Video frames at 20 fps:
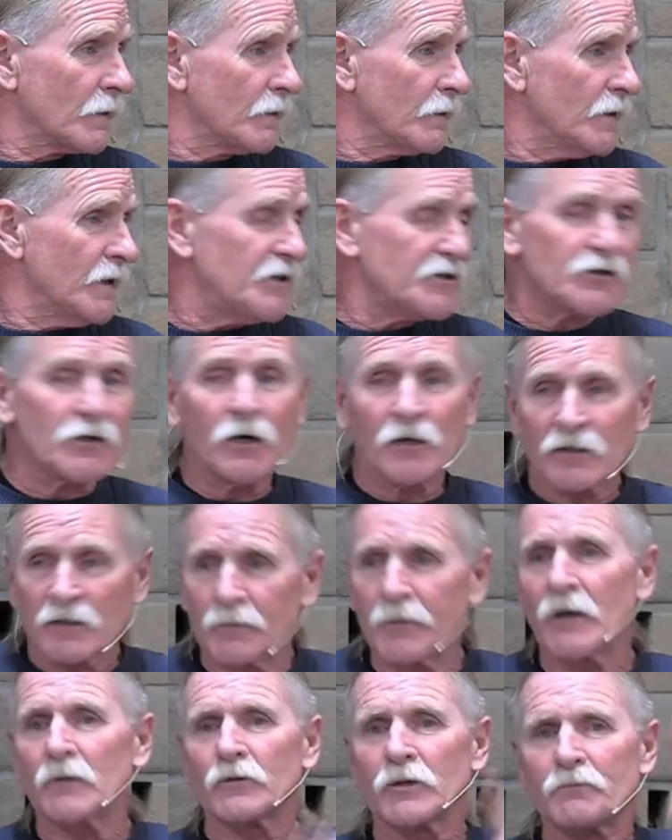He's talking
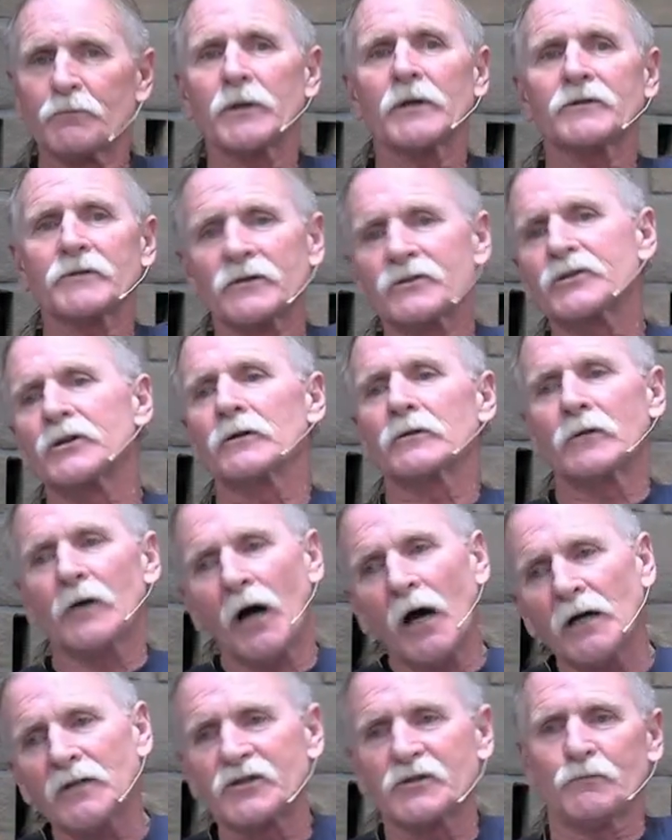about repentance on
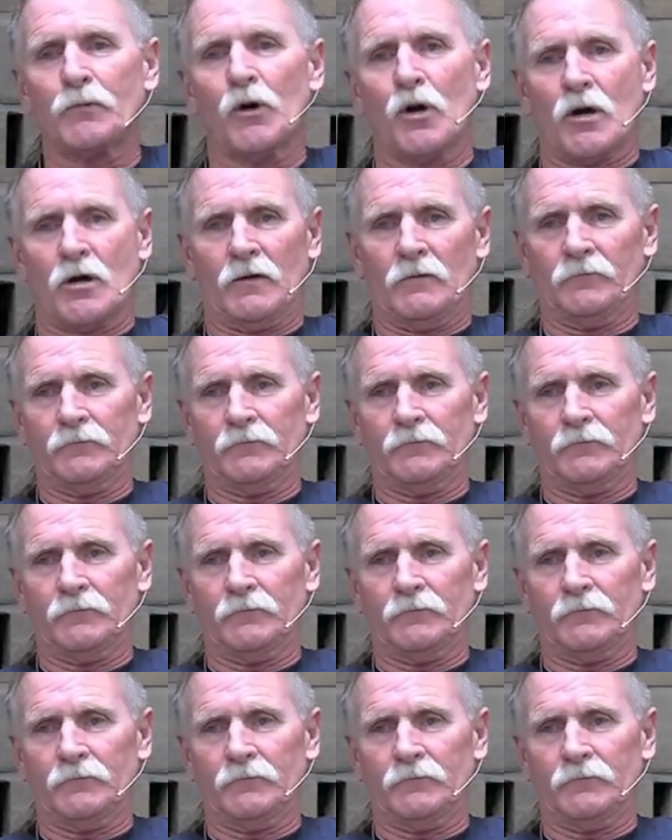God's part.